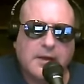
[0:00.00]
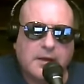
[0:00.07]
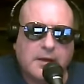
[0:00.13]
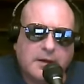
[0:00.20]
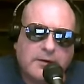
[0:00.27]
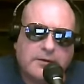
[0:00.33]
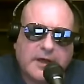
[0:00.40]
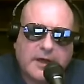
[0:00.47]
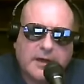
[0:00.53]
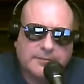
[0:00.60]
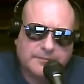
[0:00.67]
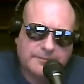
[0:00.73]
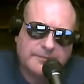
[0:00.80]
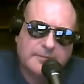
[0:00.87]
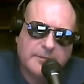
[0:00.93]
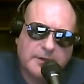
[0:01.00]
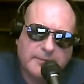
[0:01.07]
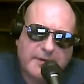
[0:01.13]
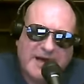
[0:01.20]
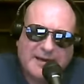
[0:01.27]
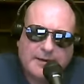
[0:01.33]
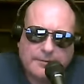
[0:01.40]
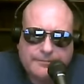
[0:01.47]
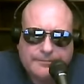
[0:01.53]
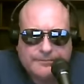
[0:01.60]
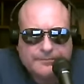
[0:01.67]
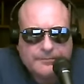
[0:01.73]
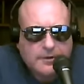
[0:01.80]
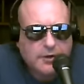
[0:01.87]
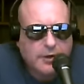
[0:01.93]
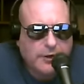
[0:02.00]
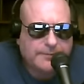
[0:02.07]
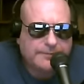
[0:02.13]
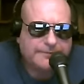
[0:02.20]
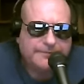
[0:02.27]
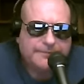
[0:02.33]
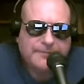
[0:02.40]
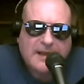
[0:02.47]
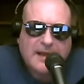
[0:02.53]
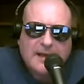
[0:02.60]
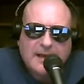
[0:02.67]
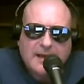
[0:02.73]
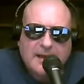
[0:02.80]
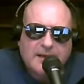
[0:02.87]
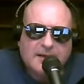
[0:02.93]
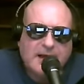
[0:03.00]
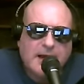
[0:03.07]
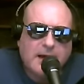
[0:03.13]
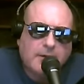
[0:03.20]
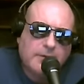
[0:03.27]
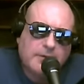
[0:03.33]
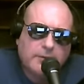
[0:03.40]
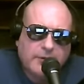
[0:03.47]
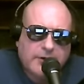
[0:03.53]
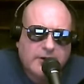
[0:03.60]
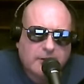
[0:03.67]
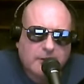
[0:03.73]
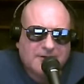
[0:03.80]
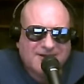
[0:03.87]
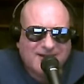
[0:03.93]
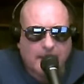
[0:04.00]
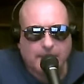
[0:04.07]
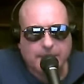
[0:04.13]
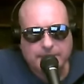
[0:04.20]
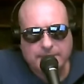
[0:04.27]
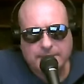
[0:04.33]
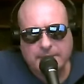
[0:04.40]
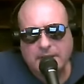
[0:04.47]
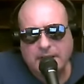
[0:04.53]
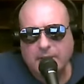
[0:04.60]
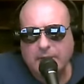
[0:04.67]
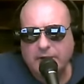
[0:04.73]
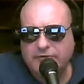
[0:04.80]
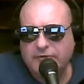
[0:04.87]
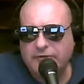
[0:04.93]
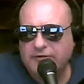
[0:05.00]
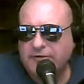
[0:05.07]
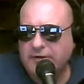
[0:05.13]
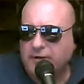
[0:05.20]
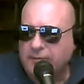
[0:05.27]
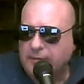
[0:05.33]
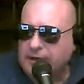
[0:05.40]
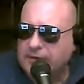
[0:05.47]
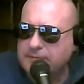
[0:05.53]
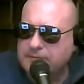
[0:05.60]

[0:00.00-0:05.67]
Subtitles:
Okay, you back? Good. Now, when you looked up, I want you to tell me,